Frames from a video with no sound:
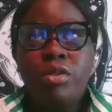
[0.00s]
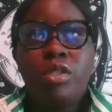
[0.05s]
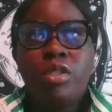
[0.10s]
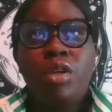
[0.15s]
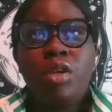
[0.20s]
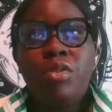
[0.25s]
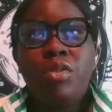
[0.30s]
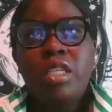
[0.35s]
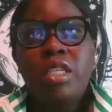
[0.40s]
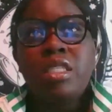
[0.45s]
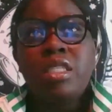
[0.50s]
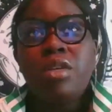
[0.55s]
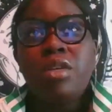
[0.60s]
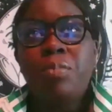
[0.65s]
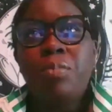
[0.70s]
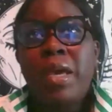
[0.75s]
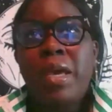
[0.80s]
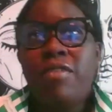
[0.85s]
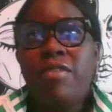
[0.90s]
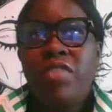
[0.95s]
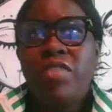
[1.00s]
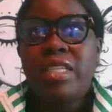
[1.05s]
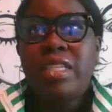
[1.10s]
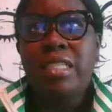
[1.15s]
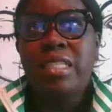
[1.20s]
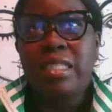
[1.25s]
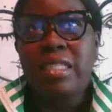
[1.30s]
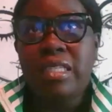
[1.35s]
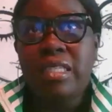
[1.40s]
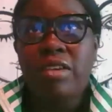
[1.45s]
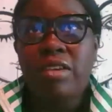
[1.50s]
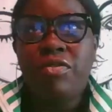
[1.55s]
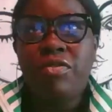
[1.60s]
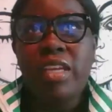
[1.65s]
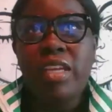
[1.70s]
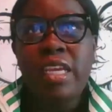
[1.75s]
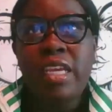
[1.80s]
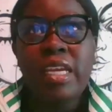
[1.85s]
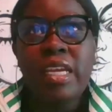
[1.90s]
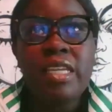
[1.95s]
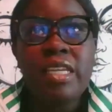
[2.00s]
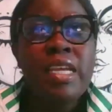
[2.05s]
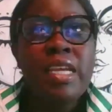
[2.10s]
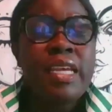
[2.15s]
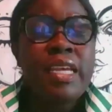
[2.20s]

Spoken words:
So this could manifest itself in